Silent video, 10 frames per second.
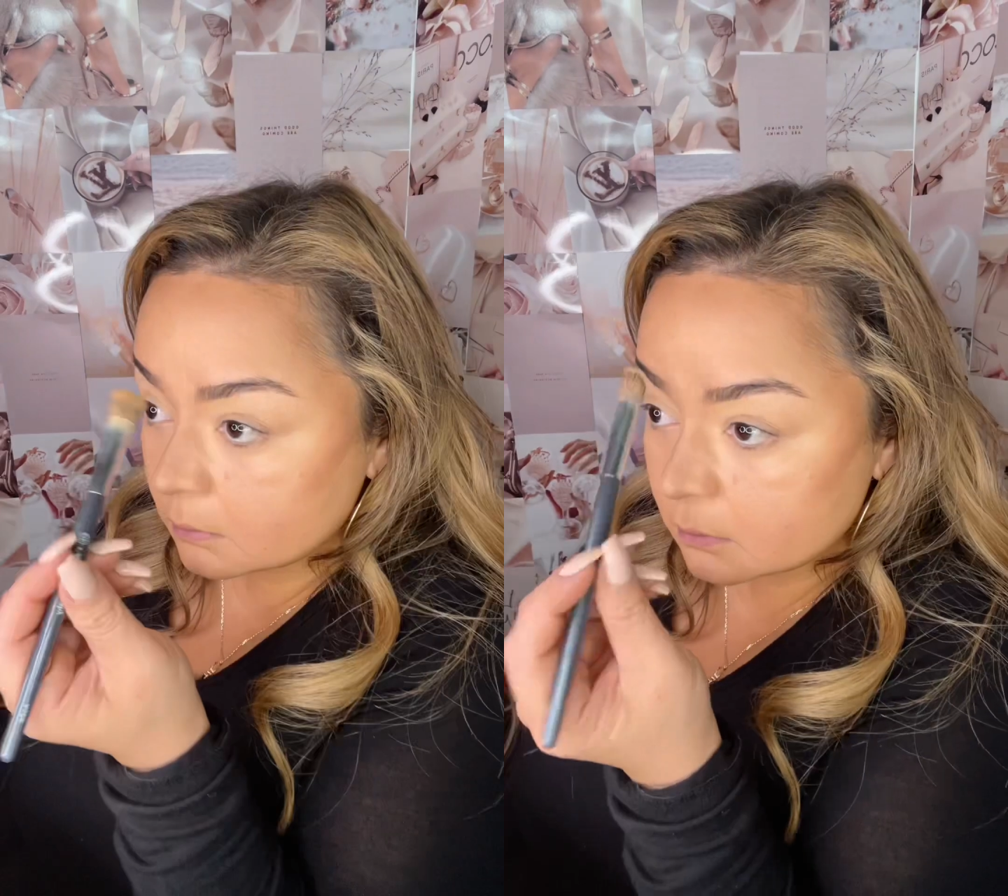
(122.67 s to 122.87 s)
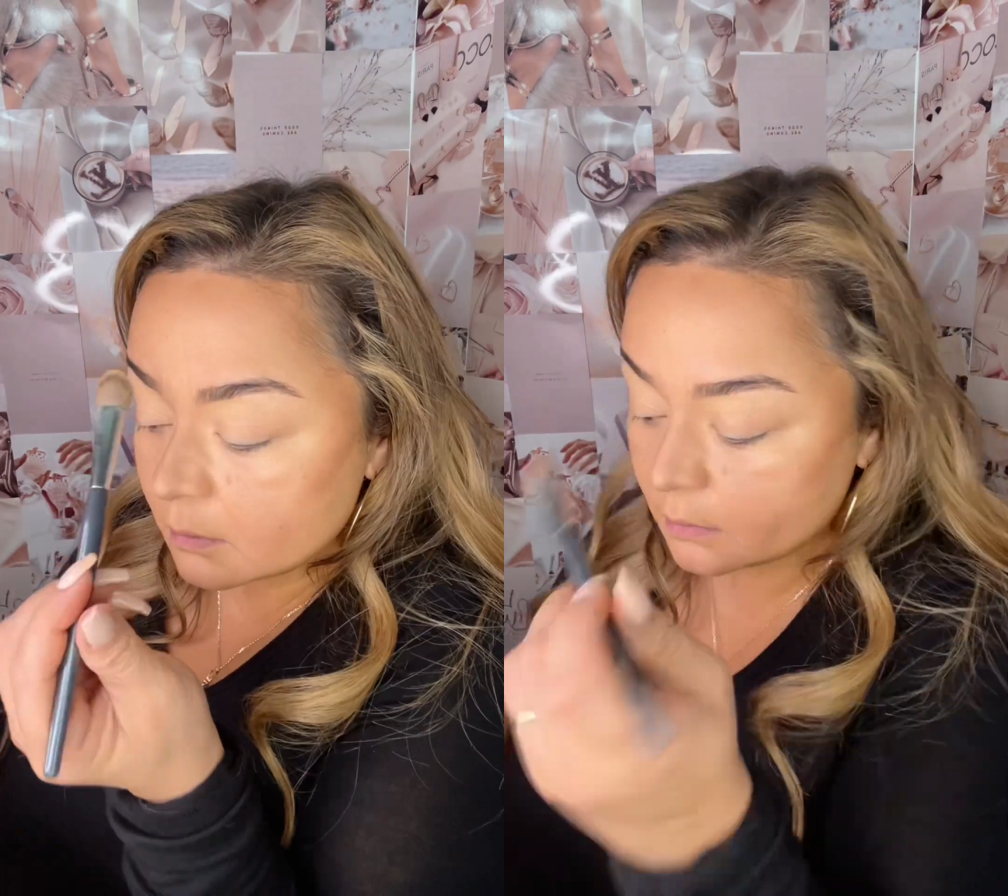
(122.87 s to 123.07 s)

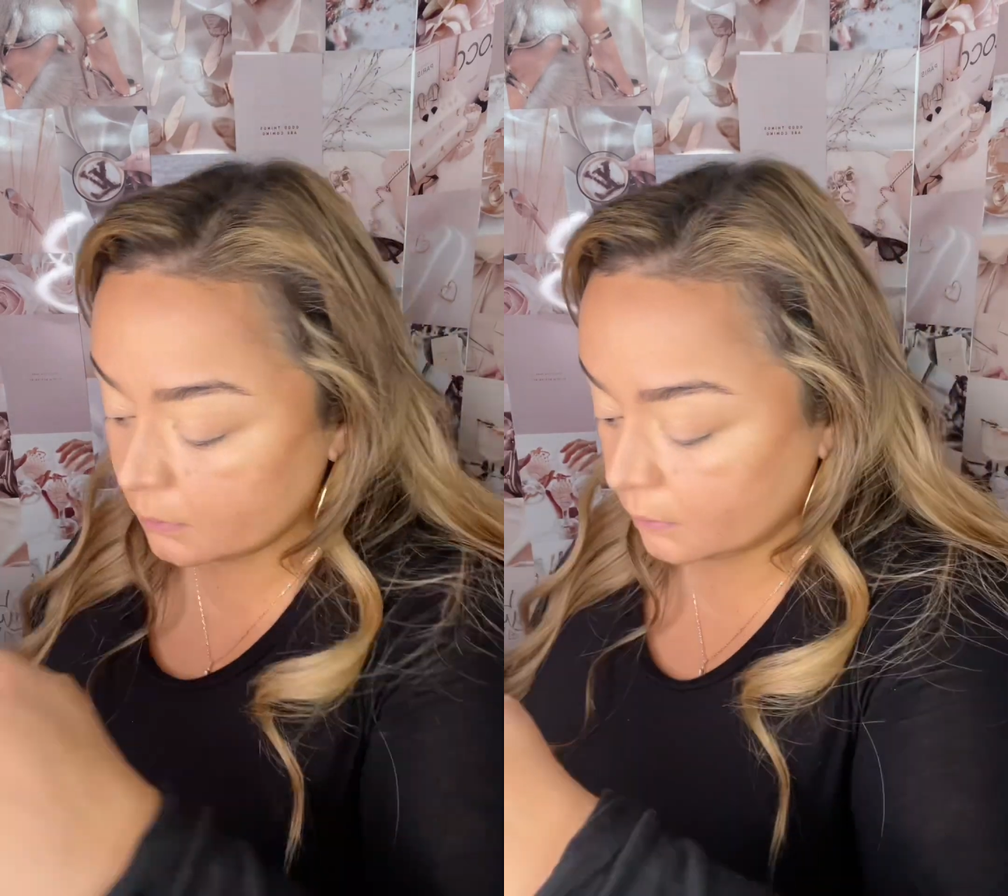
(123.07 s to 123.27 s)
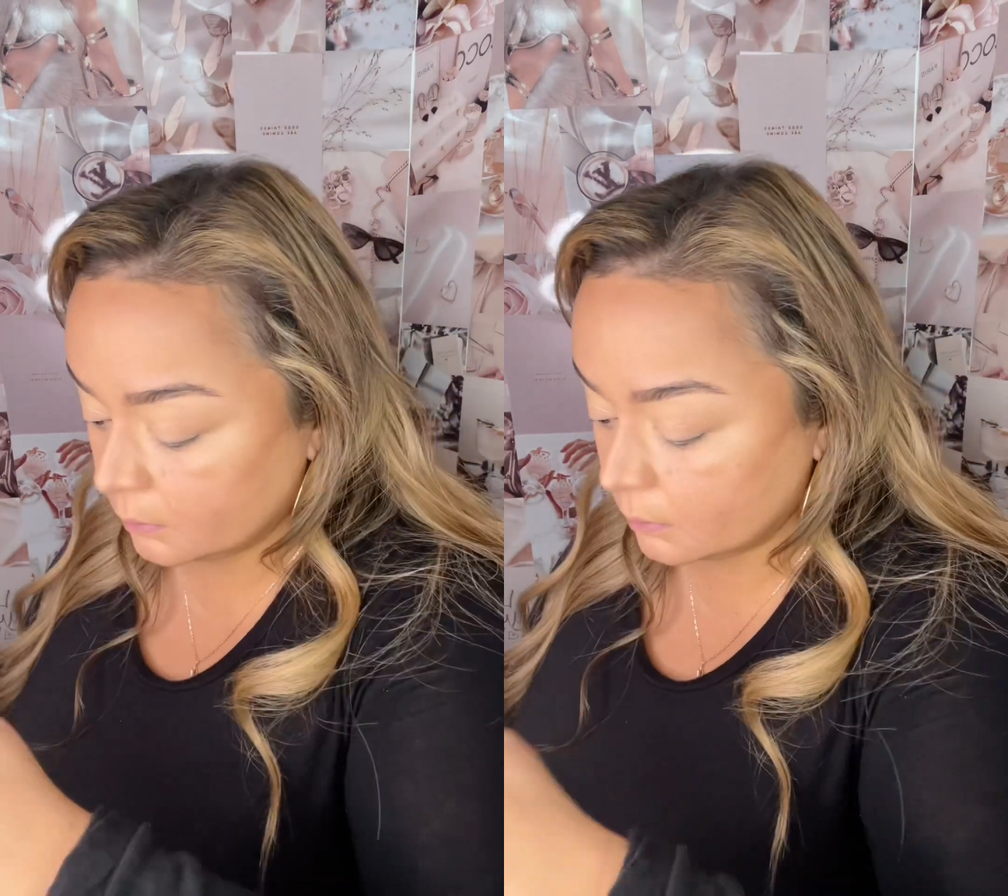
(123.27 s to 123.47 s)
Lots
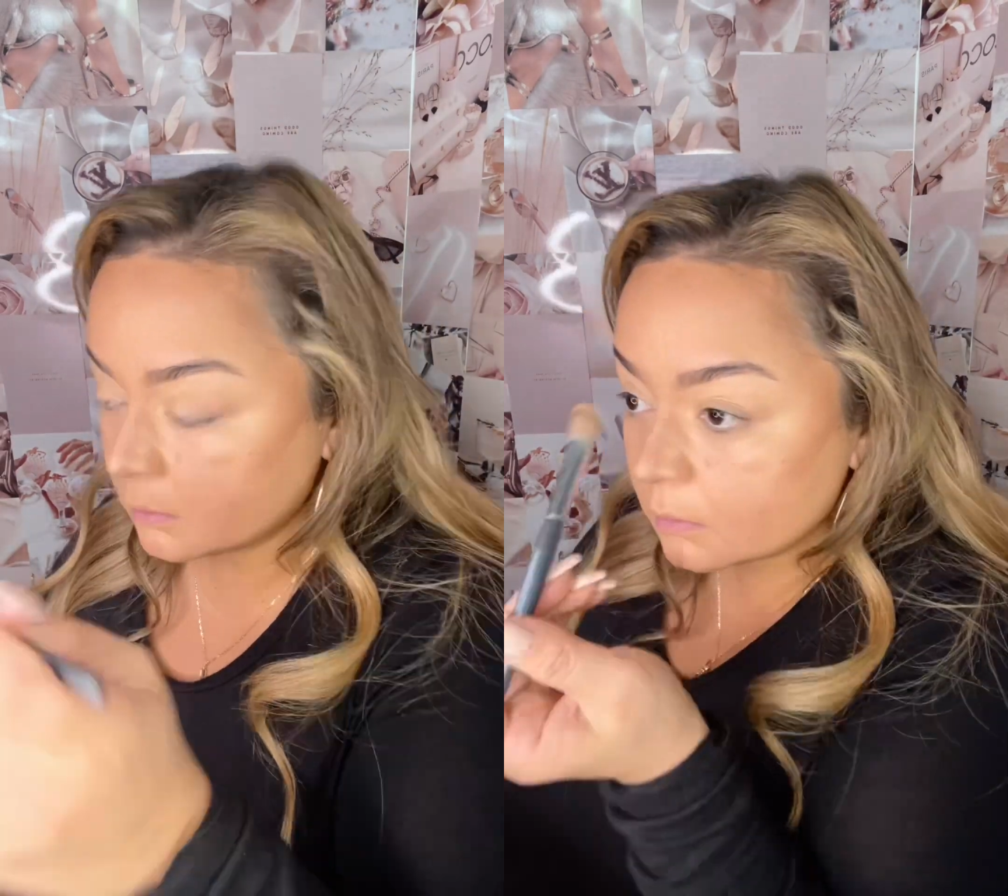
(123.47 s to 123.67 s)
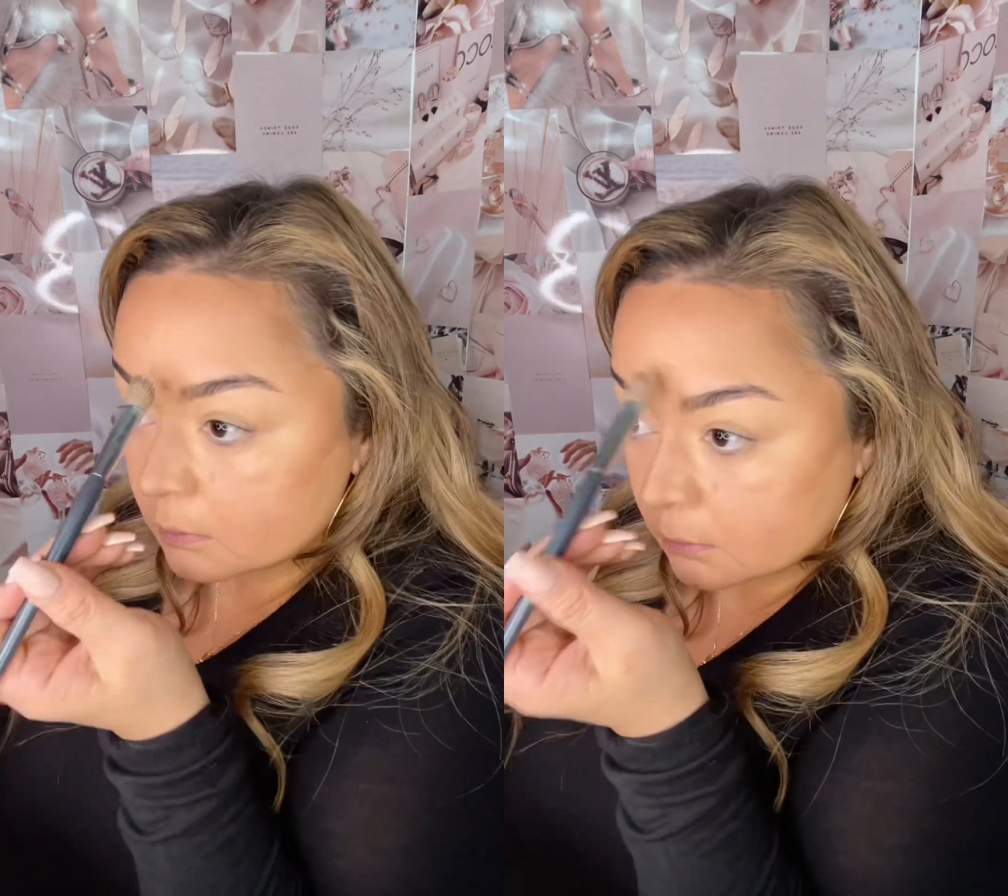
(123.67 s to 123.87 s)
of blending.